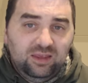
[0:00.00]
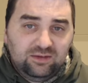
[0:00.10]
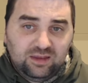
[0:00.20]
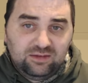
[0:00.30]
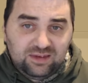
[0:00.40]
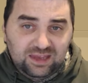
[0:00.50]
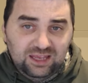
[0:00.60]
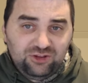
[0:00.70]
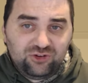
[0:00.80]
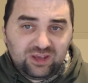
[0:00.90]
Since
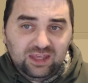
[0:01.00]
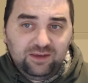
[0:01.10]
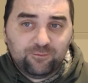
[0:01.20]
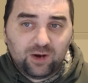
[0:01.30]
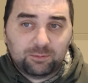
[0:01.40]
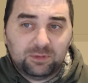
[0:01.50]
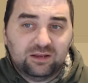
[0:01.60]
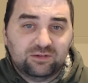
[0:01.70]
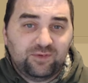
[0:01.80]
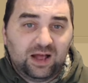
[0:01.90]
each key fragment
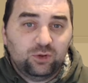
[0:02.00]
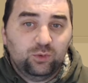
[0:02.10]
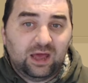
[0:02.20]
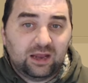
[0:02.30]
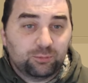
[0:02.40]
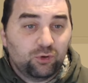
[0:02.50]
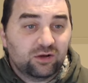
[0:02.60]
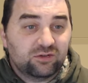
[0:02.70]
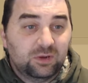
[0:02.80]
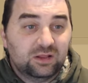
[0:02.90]
is valued at
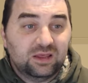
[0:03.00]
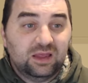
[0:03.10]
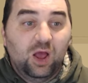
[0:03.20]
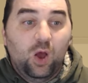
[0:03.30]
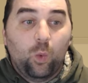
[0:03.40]
approximately